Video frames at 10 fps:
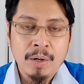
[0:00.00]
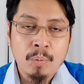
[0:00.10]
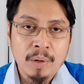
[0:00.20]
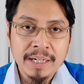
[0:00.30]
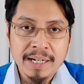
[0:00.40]

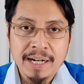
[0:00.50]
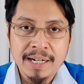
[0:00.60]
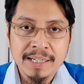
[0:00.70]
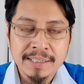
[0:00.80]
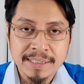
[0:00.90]
what
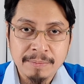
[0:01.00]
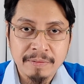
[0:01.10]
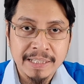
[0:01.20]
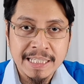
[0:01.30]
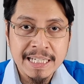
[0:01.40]
are some of
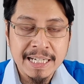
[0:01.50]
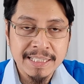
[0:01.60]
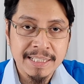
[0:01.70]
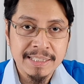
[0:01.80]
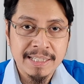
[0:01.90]
the key
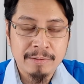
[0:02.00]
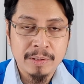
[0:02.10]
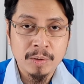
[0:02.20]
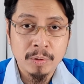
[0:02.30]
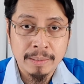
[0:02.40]
lessons that we're
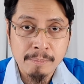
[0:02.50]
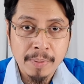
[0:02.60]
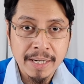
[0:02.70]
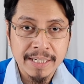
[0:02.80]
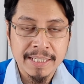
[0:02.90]
going to
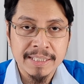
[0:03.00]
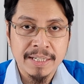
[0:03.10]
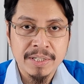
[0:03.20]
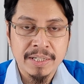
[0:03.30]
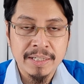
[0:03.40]
impart in the
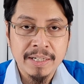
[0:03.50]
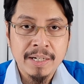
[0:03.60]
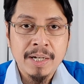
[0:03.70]
session,